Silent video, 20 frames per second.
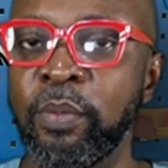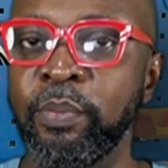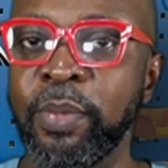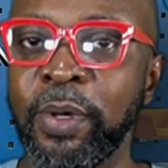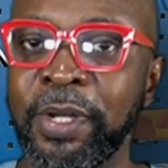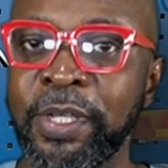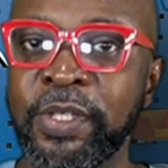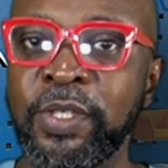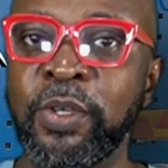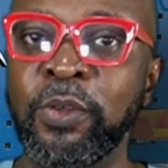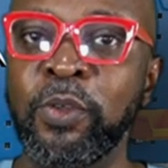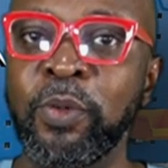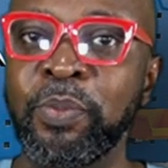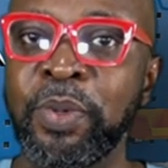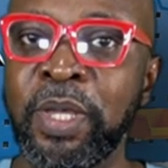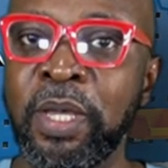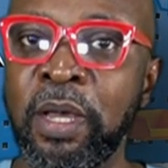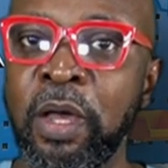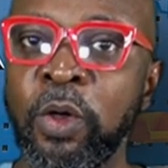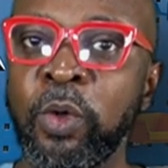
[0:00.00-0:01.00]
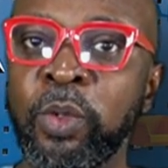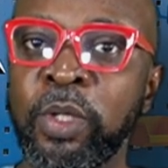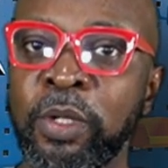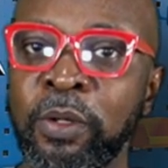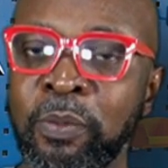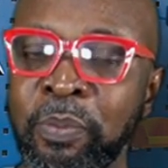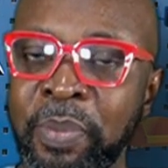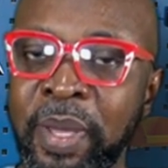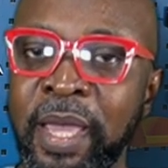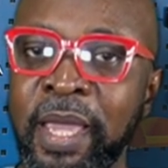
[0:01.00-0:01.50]
but it's going to be a whole lot
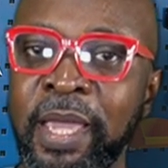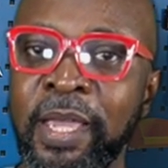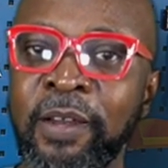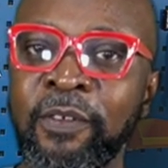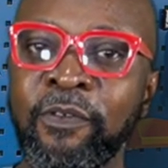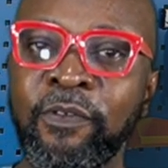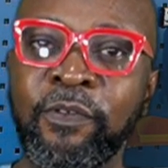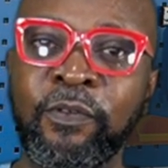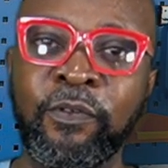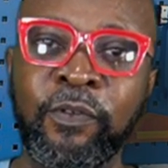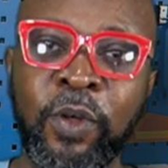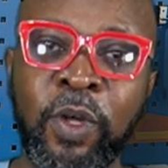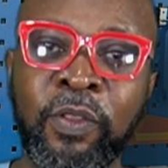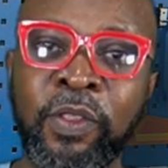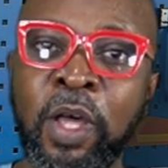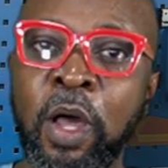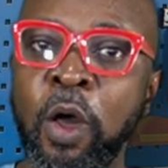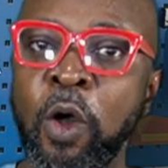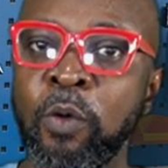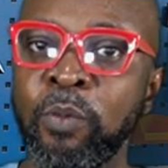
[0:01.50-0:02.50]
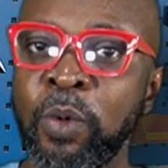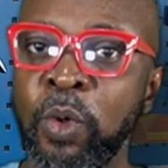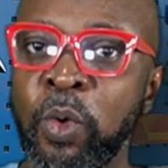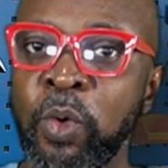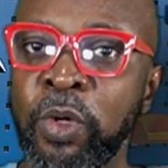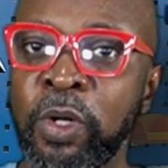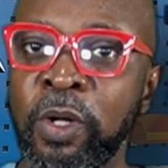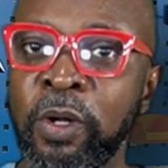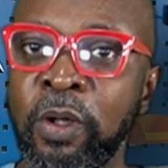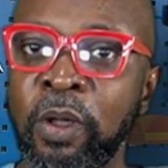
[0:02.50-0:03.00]
of pain for the
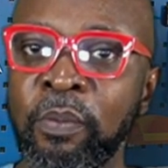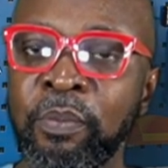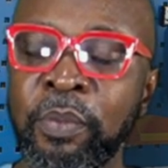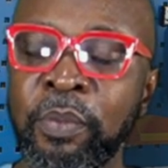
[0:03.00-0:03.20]
homeowner